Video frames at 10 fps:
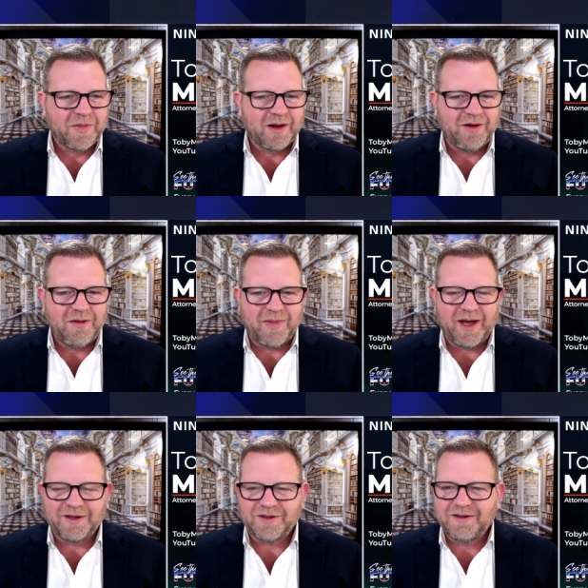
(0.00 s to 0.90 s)
Could you
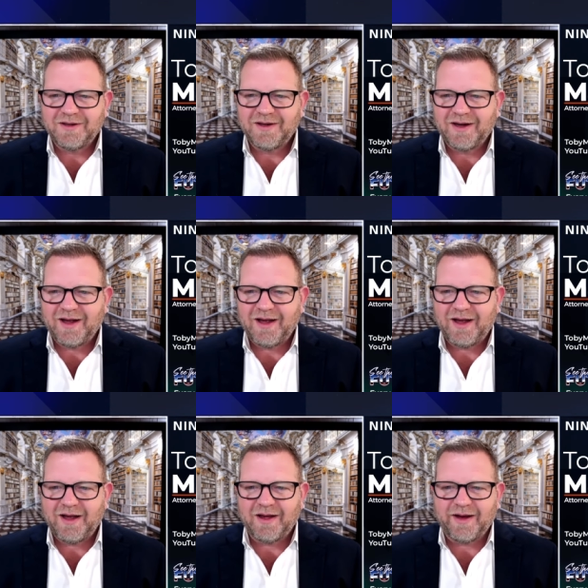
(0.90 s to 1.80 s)
imagine?
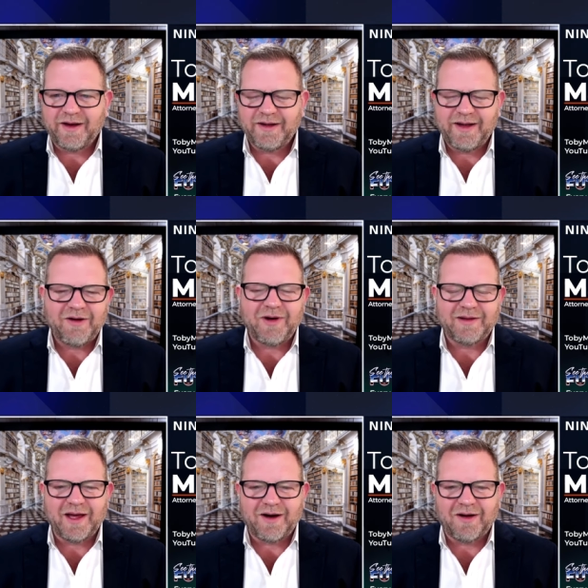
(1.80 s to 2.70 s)
Hey, uh, you can't write
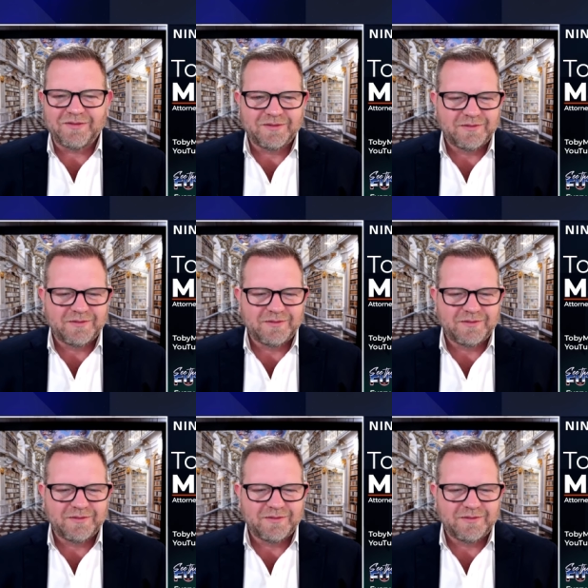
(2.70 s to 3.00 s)
that off.